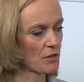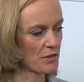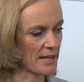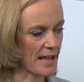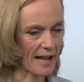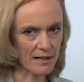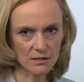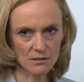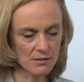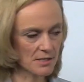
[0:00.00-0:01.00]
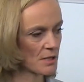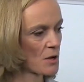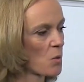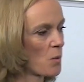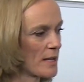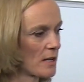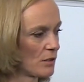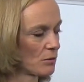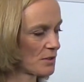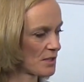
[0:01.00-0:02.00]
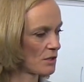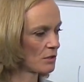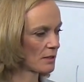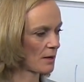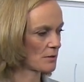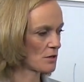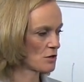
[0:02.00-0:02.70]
the angles, we can also look at